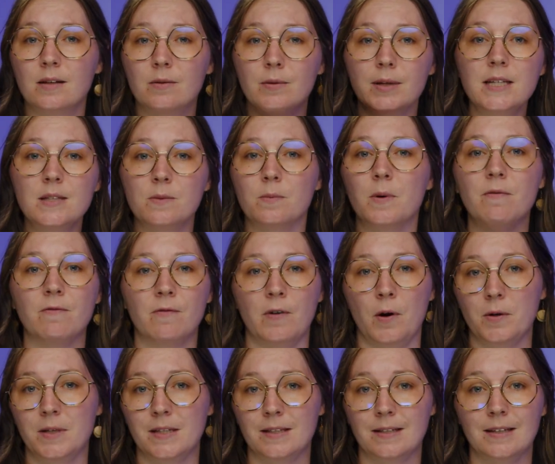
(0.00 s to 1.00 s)
Well, guess what,
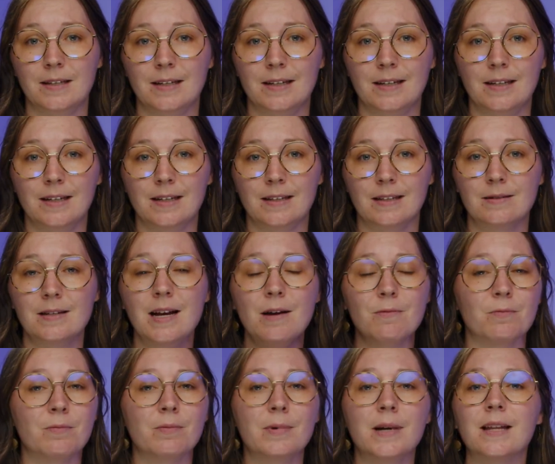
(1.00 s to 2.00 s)
folks? There's not
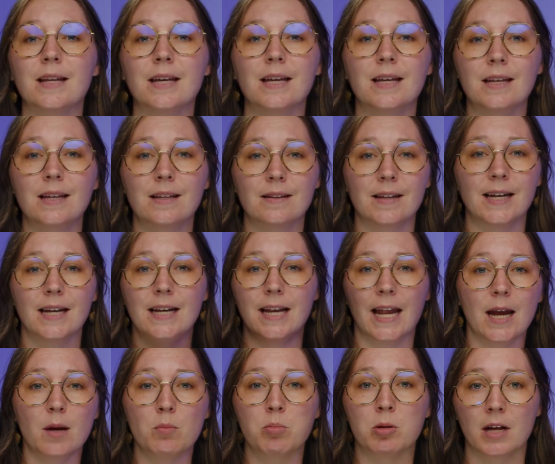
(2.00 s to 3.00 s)
really like an
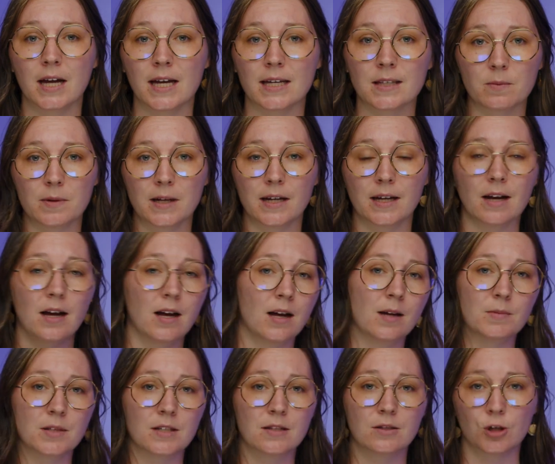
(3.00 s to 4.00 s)
A plus when it
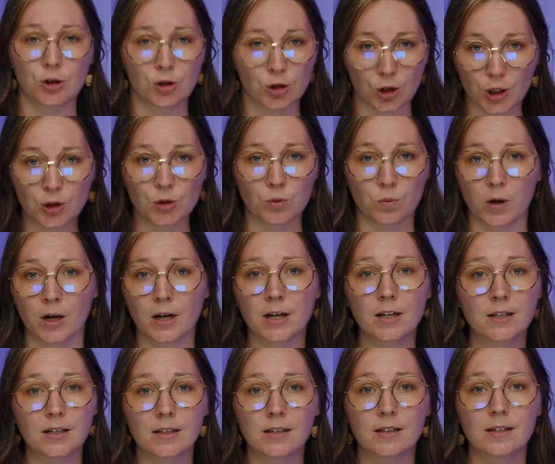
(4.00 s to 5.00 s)
comes to church
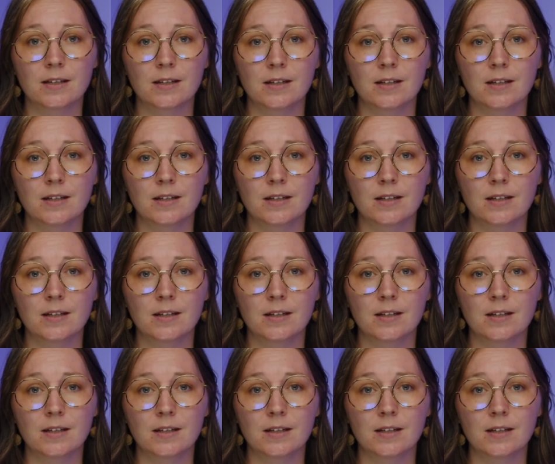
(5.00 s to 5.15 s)
work.